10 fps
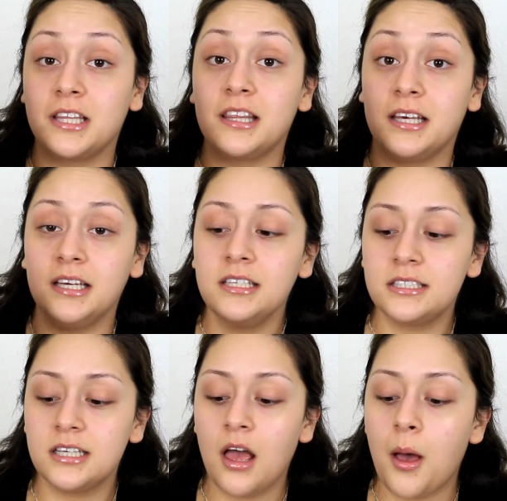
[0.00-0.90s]

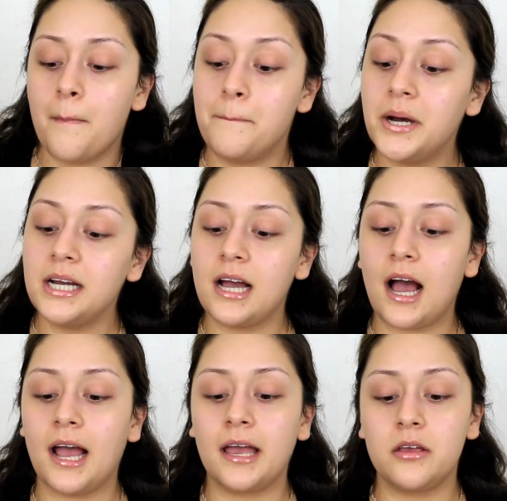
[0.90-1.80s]
this, but
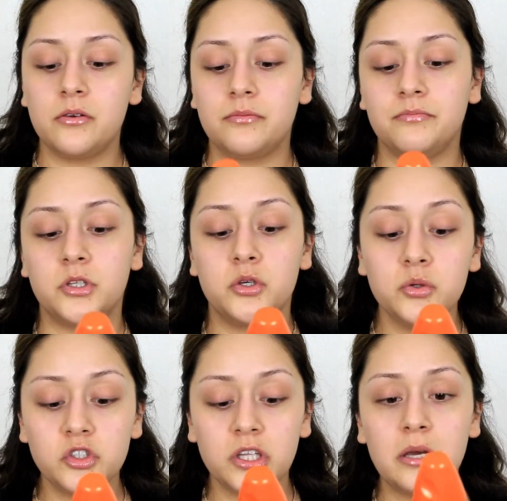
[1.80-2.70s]
I
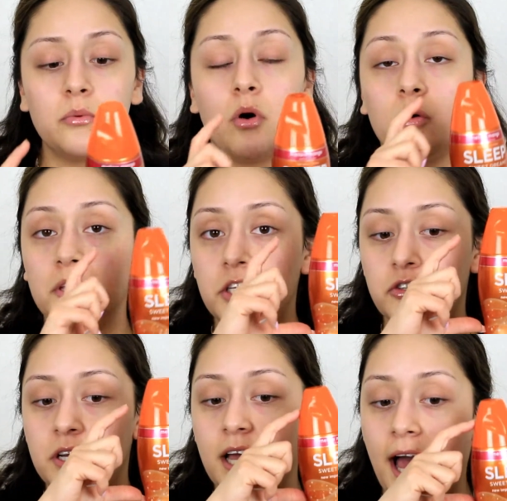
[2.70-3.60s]
usually will only
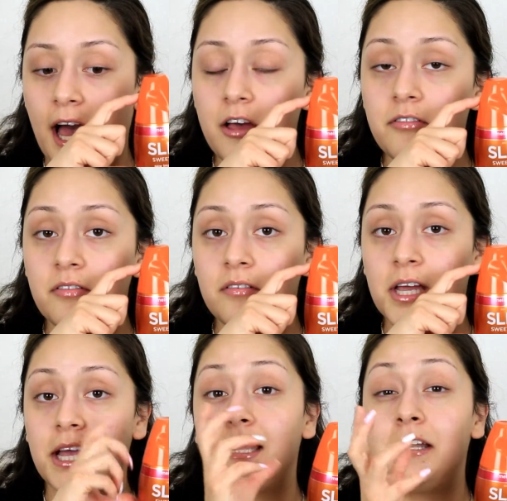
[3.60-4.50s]
drink half
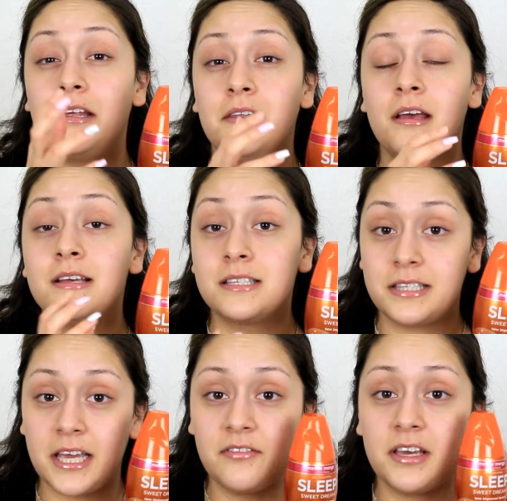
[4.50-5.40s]
and then
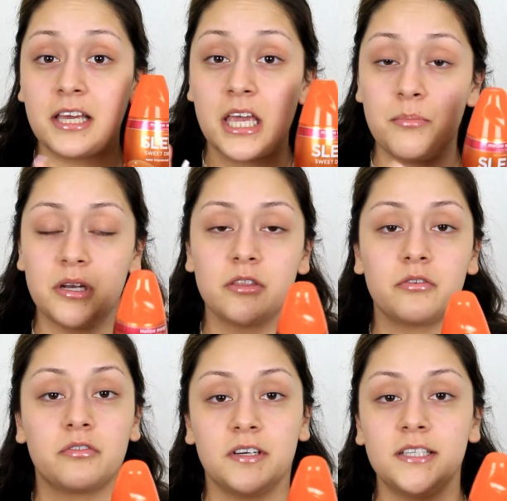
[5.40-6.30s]
save it and keep it in the
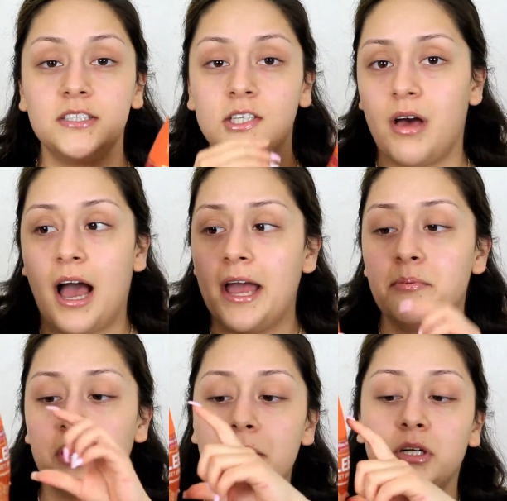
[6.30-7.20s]
fridge. I
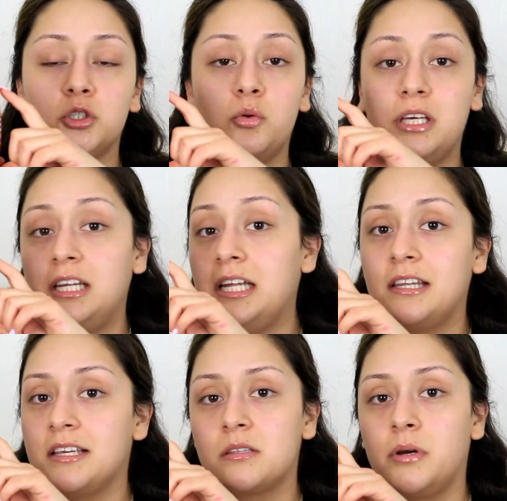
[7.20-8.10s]
pretty much only
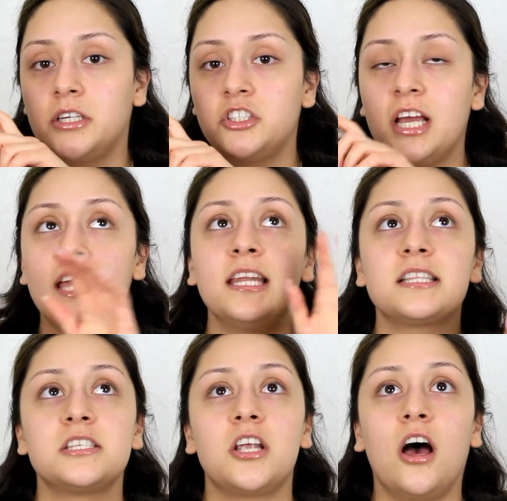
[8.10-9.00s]
need this much, and
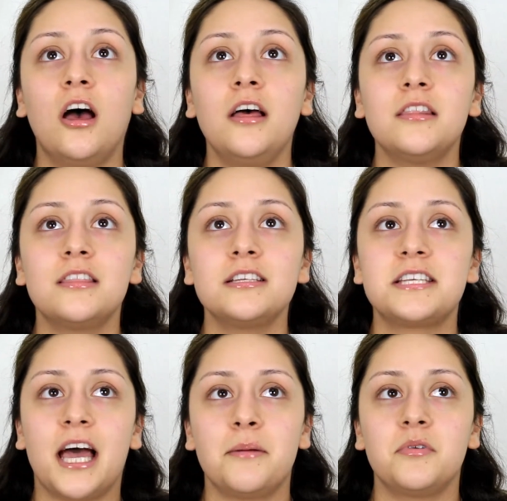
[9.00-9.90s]
it's not the
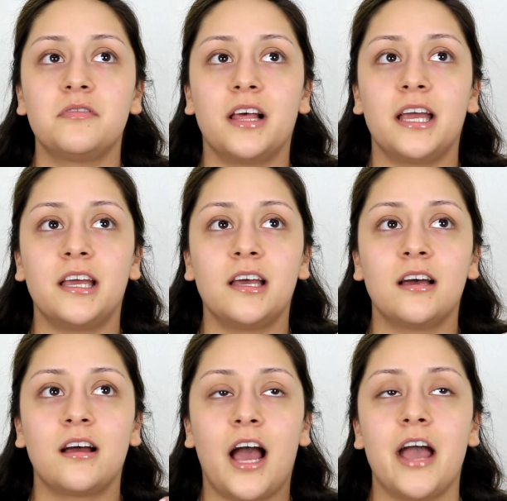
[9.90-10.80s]
type of
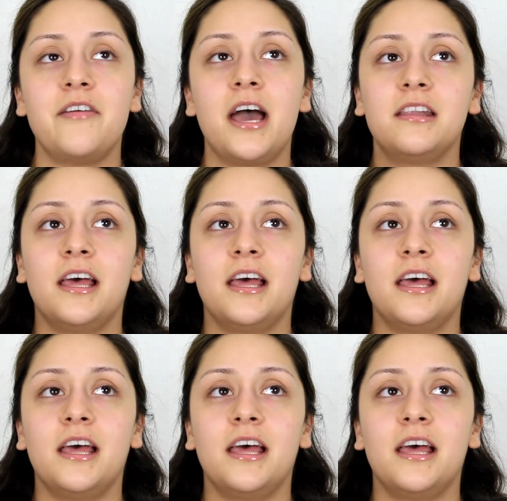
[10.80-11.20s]
like, I've had